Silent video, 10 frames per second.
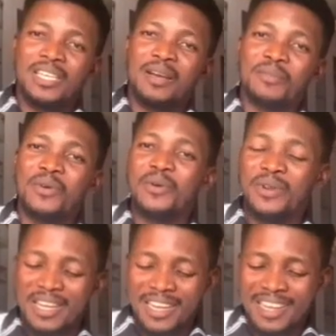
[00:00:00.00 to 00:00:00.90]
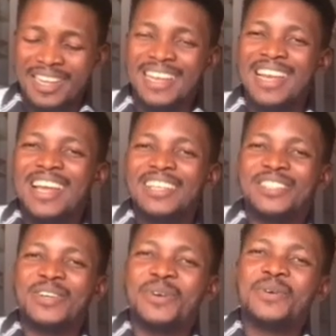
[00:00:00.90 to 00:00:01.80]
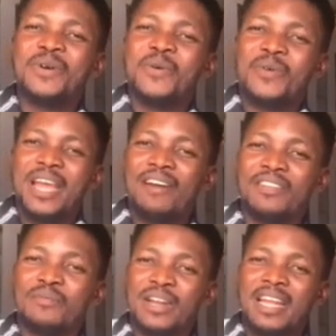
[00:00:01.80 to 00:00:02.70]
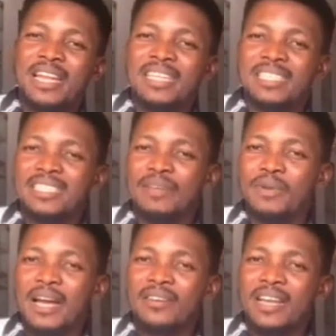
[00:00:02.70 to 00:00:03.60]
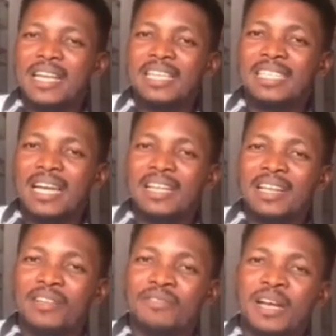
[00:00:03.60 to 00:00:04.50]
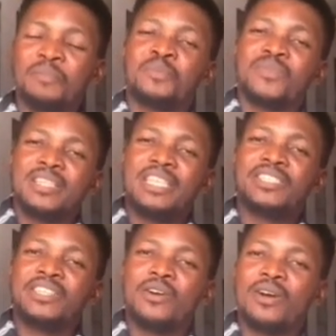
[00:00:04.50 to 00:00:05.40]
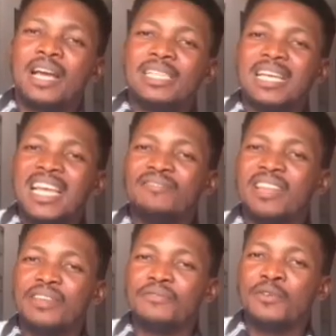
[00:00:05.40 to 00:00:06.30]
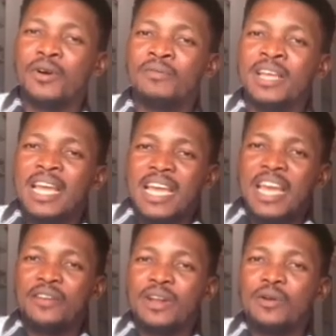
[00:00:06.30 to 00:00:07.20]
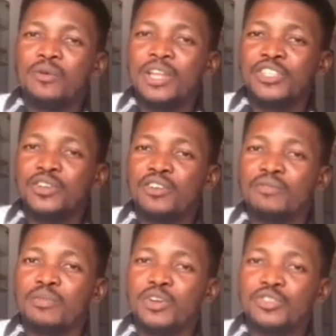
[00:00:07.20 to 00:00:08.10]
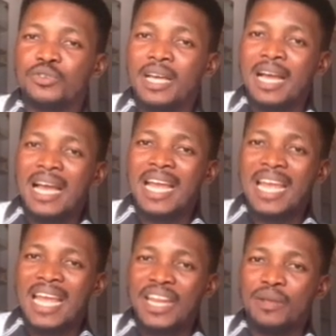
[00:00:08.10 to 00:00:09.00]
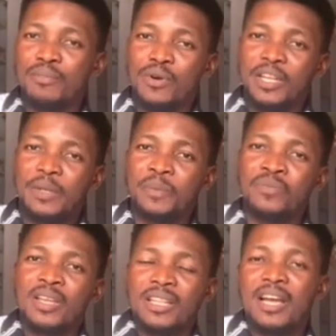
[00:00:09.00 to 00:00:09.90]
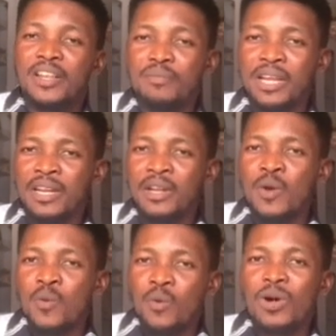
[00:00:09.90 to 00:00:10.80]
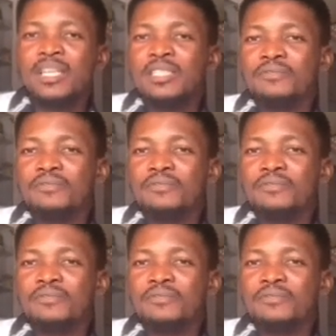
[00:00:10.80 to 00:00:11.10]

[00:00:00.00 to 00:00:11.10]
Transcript: am holding here. So we have the brain, the pancreas, and the liver. These three organs are heavily involved in regulation of blood sugar in the body. Now the brain. What is the